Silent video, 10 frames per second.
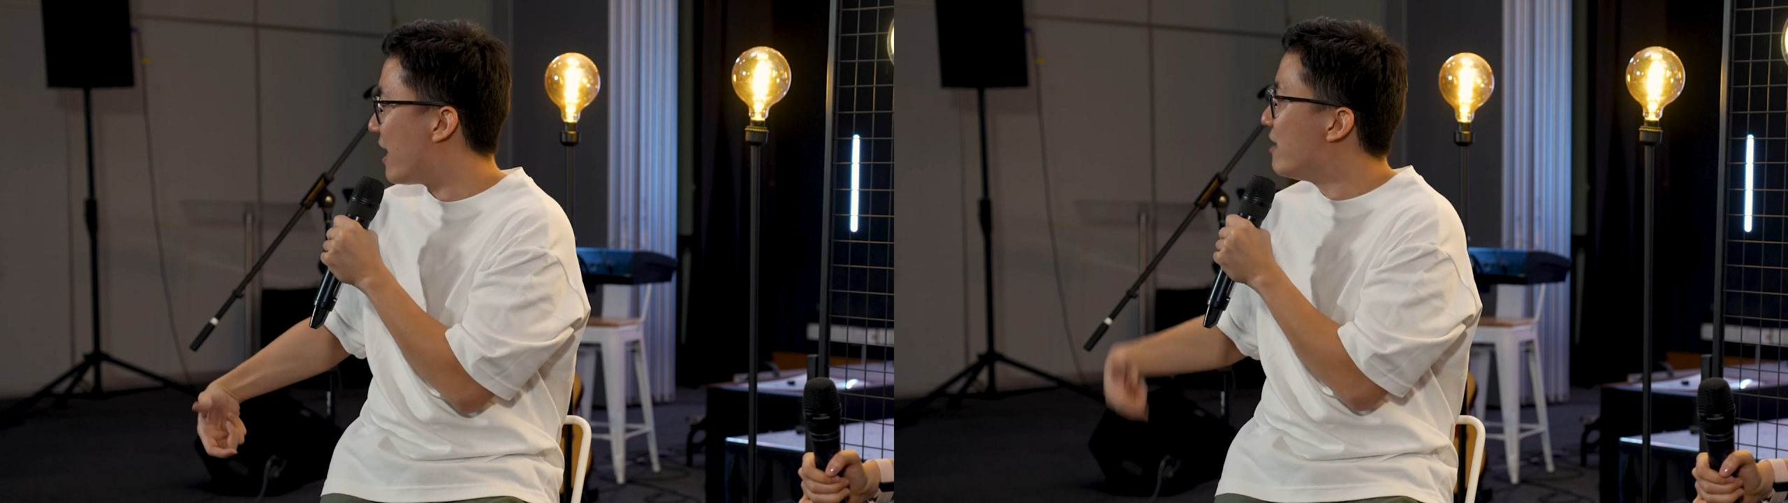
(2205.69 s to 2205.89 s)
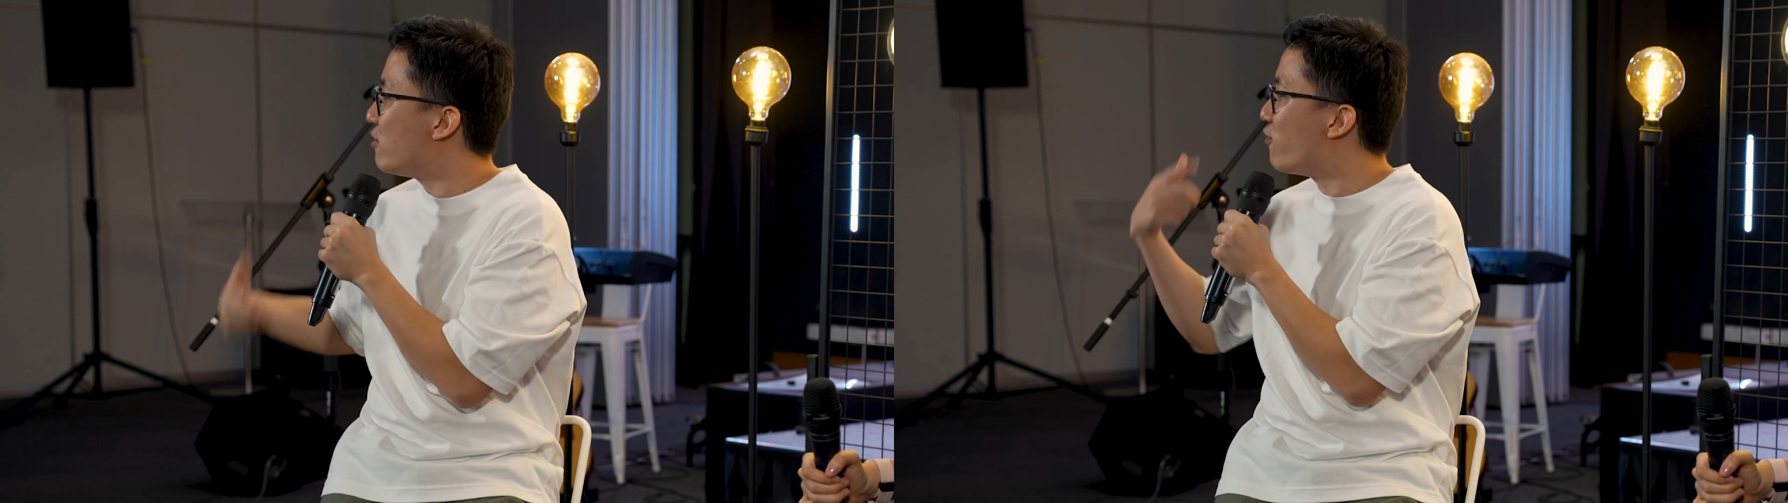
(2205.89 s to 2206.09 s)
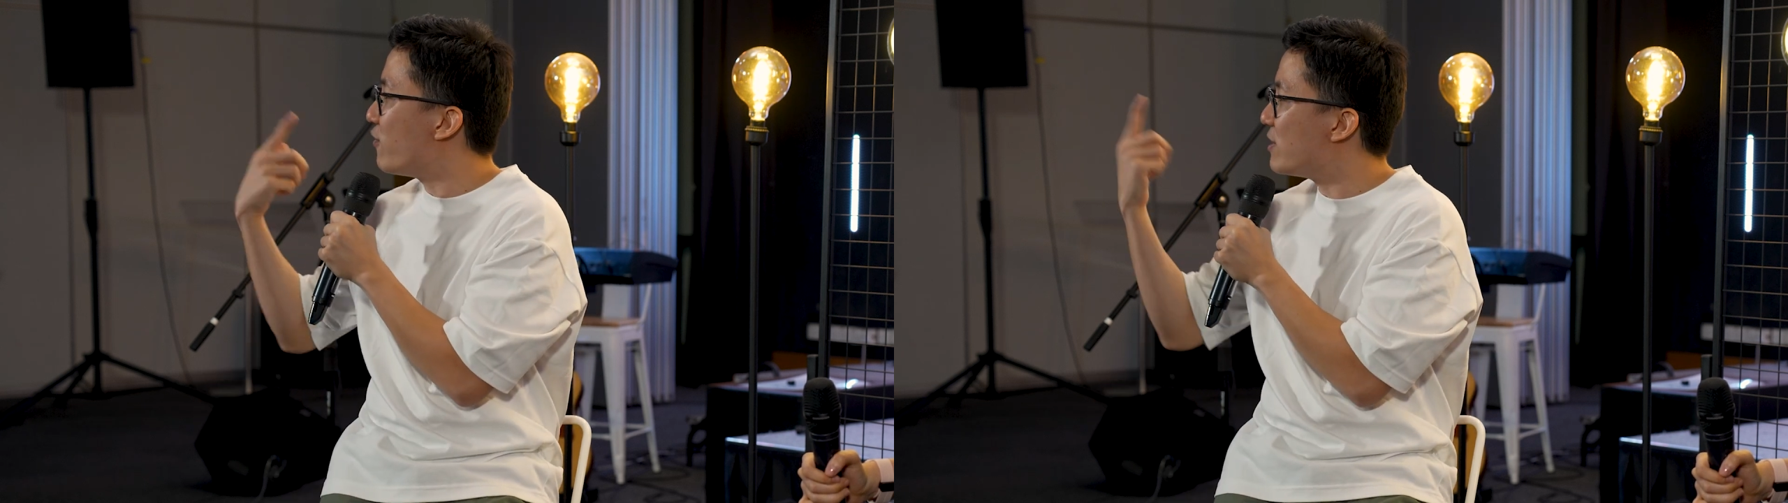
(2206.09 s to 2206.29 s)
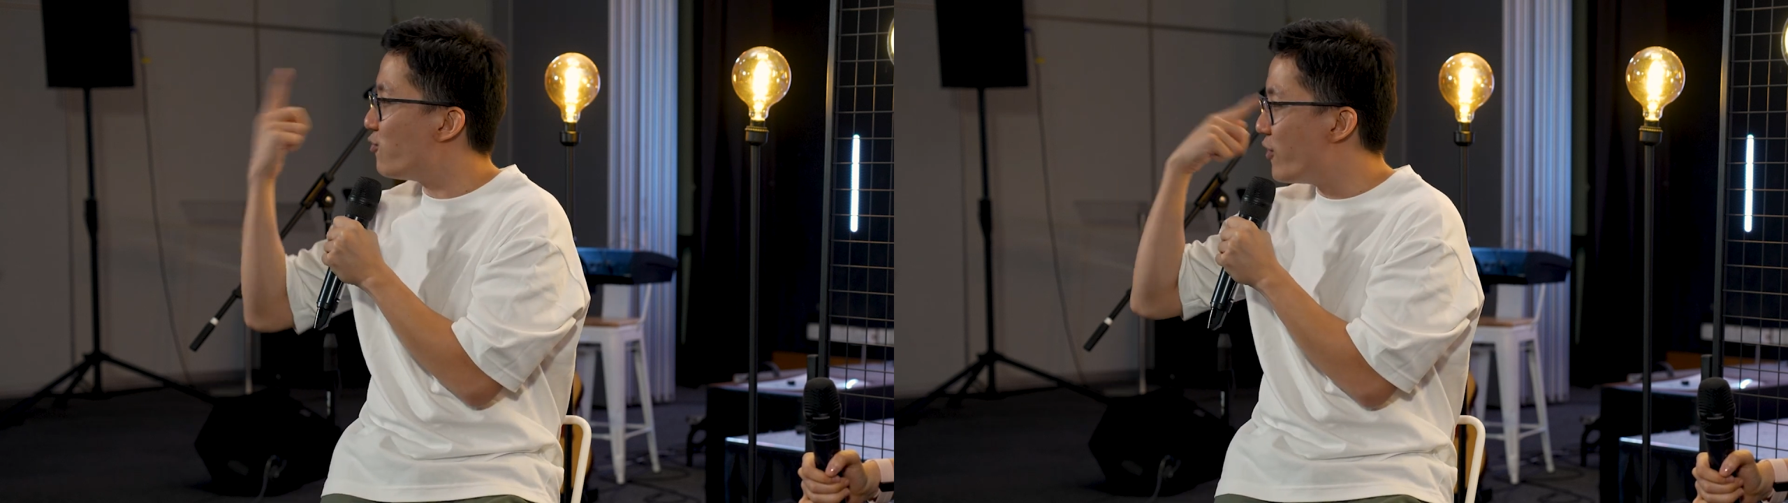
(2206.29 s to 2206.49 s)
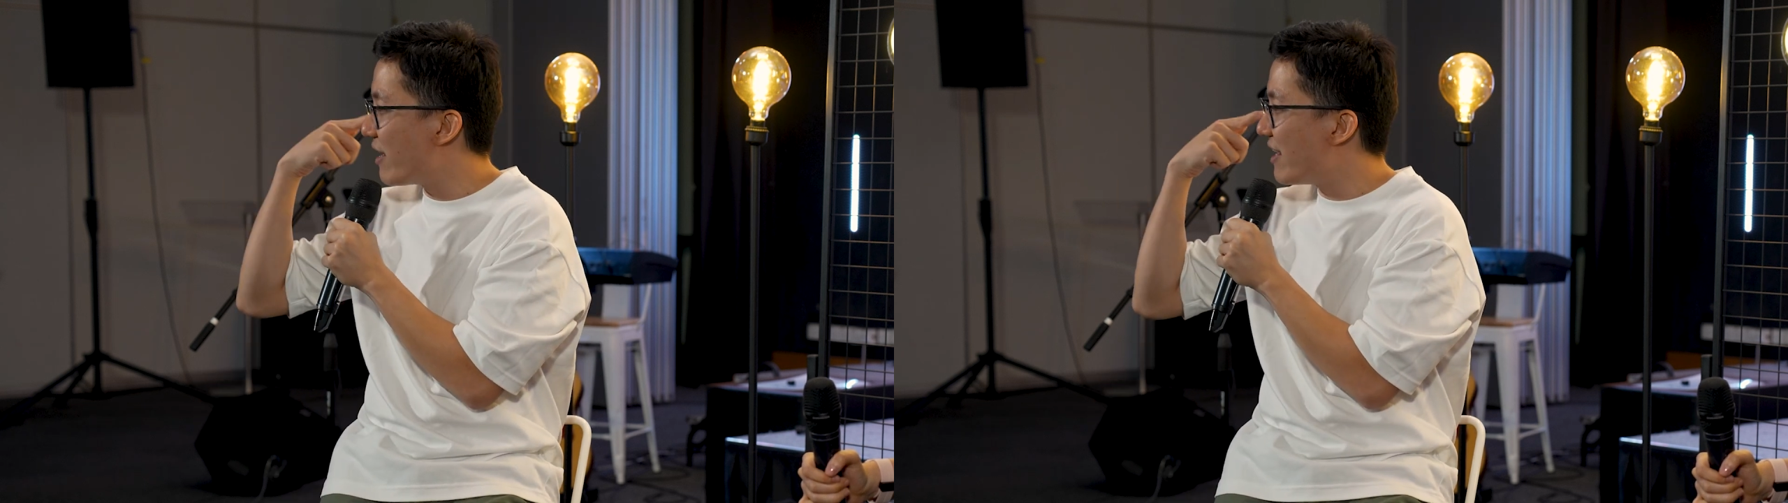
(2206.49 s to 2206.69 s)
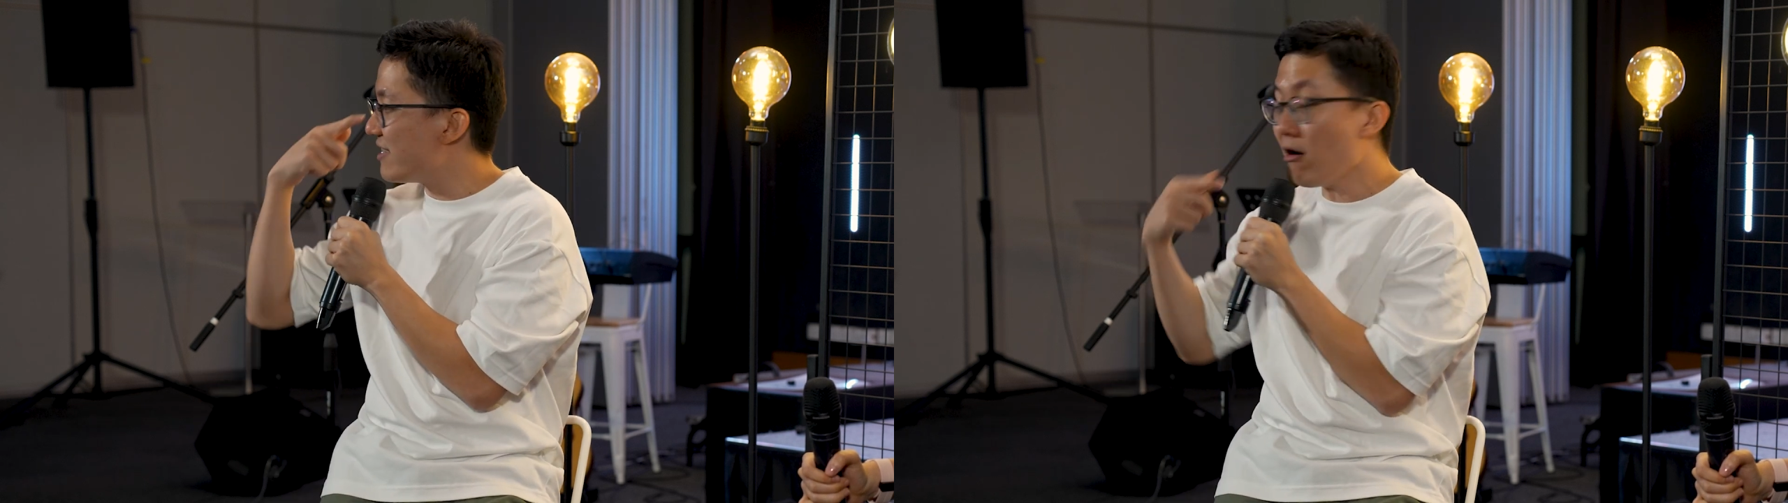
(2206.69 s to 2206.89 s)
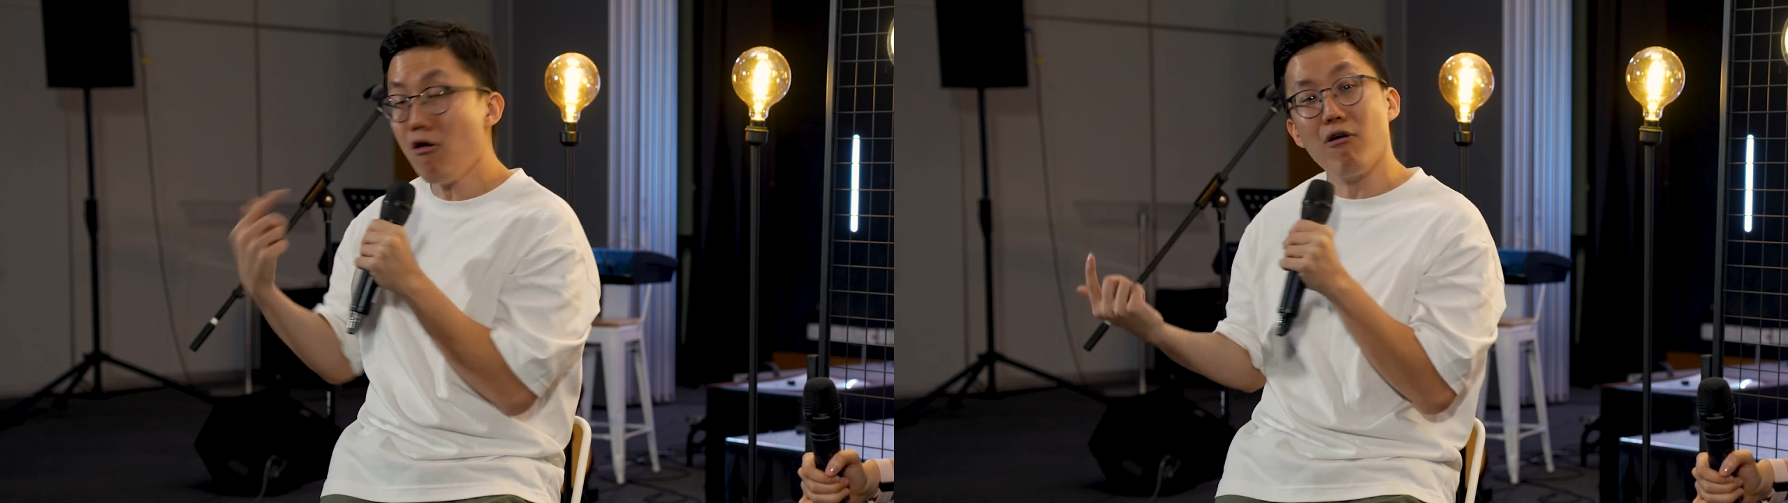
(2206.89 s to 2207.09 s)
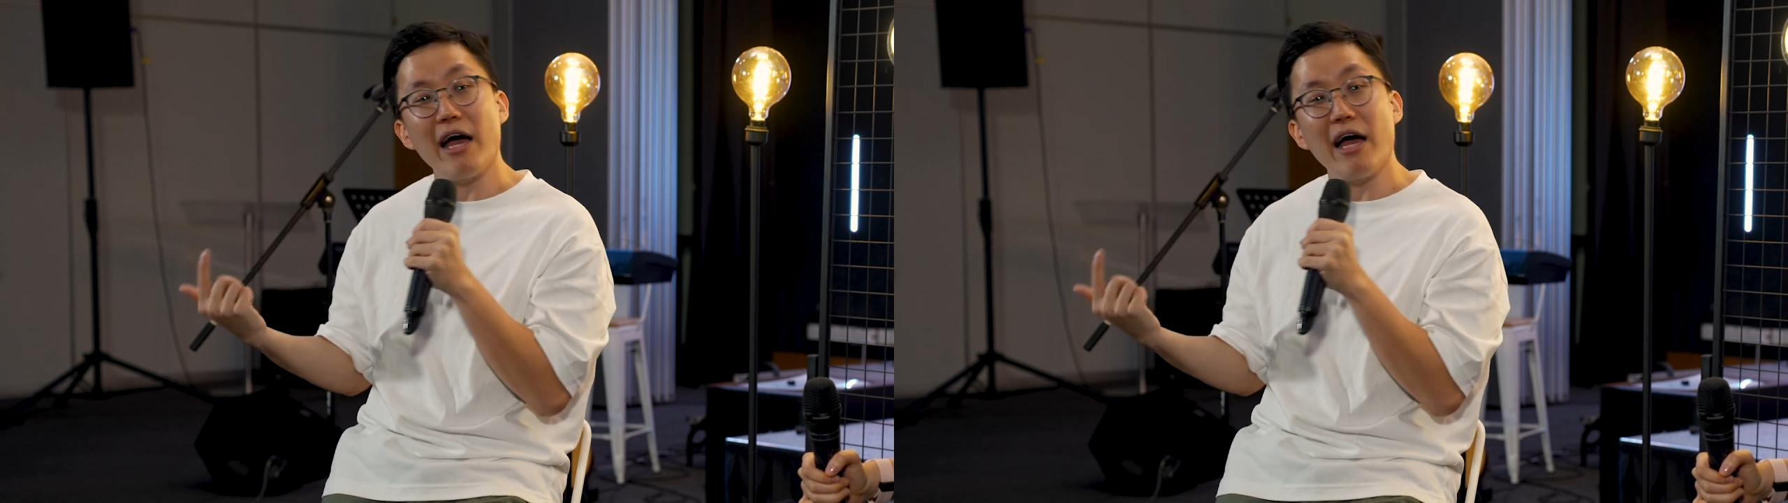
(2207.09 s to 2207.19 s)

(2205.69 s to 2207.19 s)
I need to first realize that, oh,